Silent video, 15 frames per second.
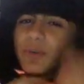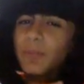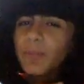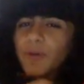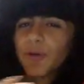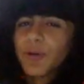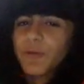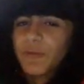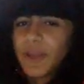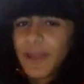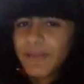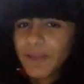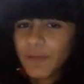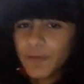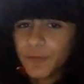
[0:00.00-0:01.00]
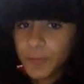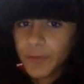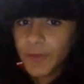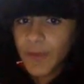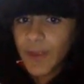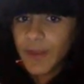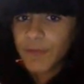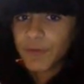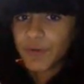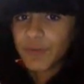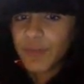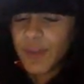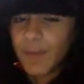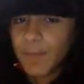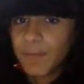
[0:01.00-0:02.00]
blurred. If you can't tell if it's real life or
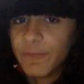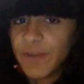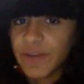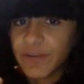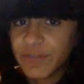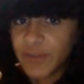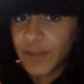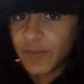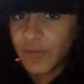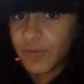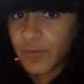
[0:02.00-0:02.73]
just him fantasizing.